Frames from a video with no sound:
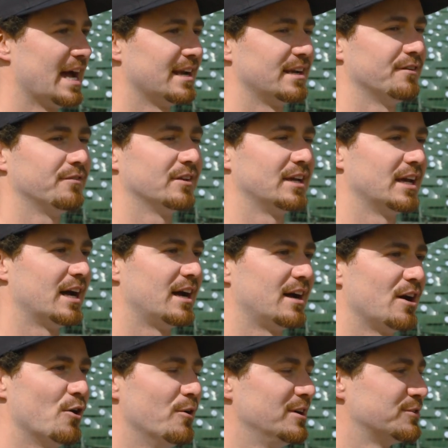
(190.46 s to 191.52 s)
Yeah, definitely.
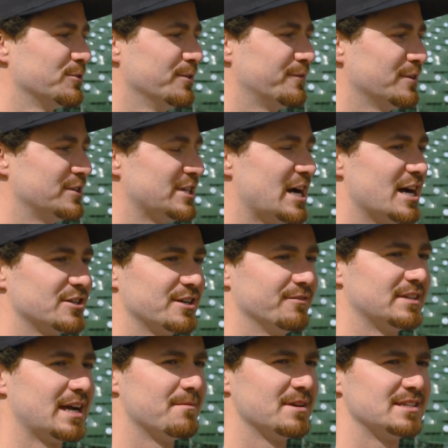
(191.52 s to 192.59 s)
I always root for Josh.
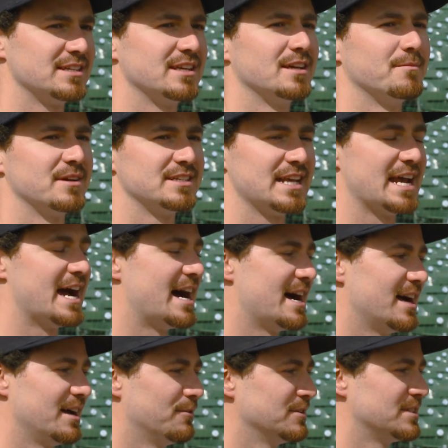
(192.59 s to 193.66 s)
Every time I see him, I say,
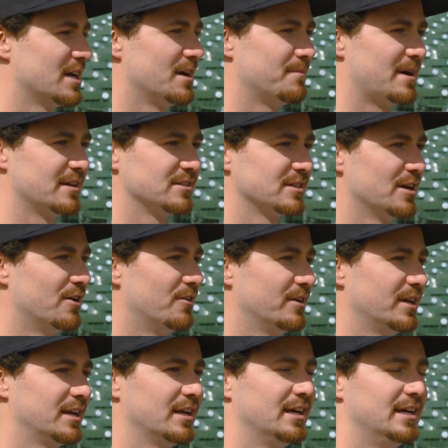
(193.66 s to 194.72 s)
hi, what's up, how's it
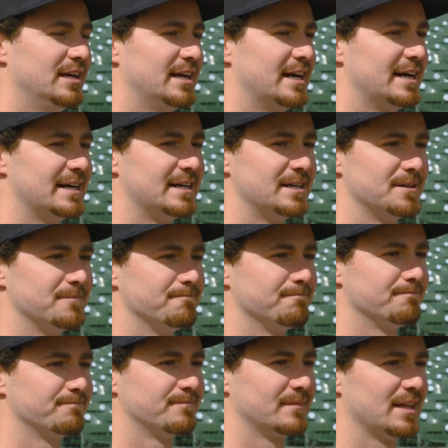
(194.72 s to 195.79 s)
going?
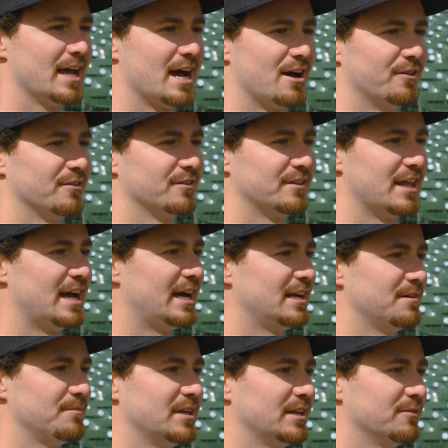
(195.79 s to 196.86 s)
Yeah, other than that,
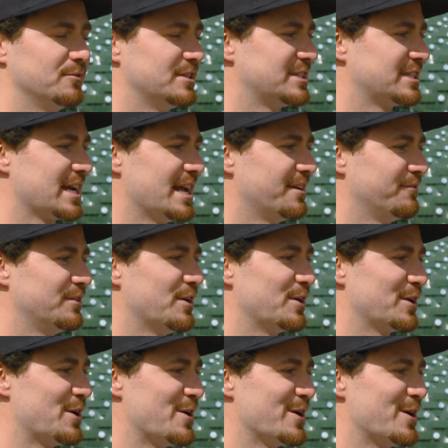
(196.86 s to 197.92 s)
I mean, we just kind of
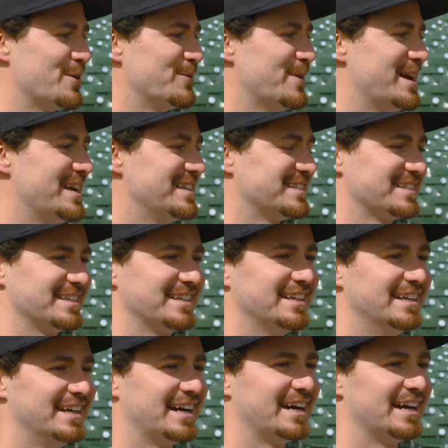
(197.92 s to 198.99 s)
go our own ways and
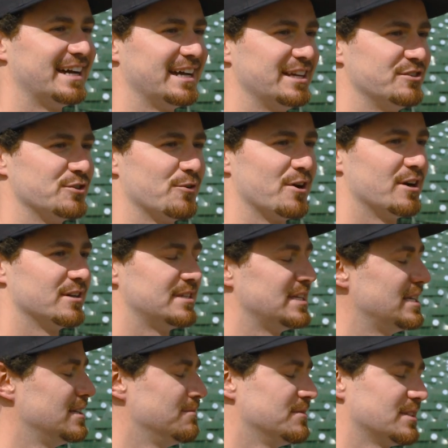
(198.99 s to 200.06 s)
enjoy our
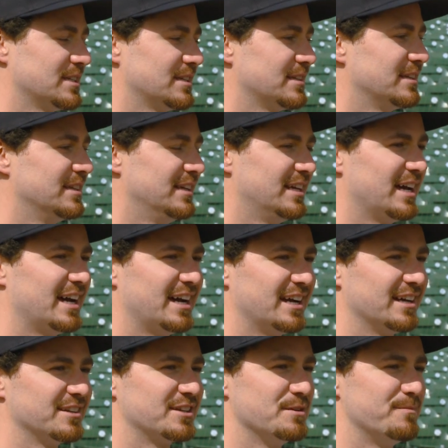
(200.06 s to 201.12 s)
teams and
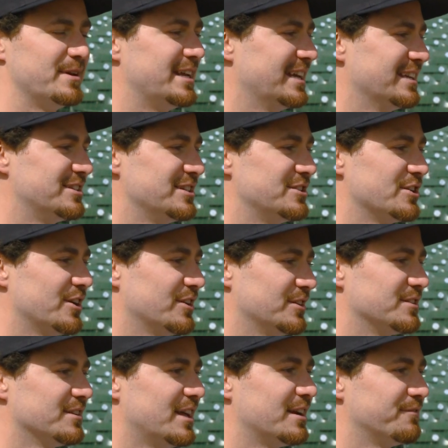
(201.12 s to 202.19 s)
compete against each other.
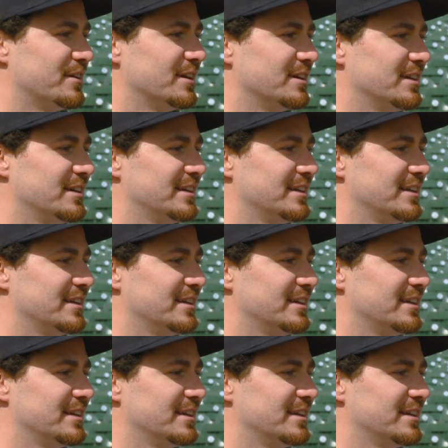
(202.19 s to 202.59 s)
It's a lot of fun.